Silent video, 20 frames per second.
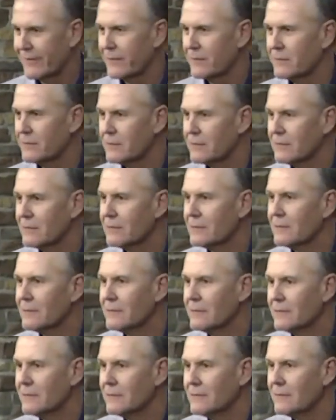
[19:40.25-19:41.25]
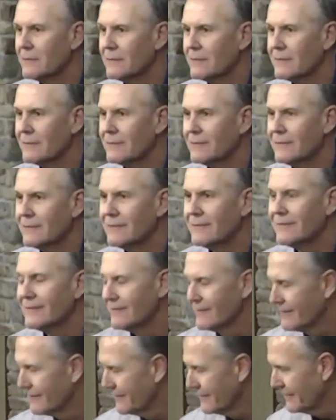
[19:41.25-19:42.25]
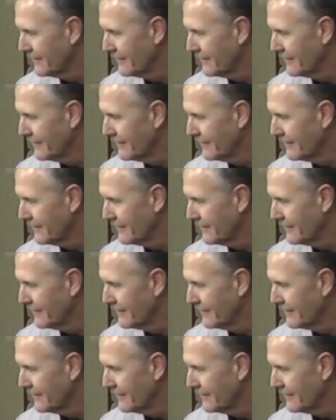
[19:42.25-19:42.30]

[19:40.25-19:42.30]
[no speech]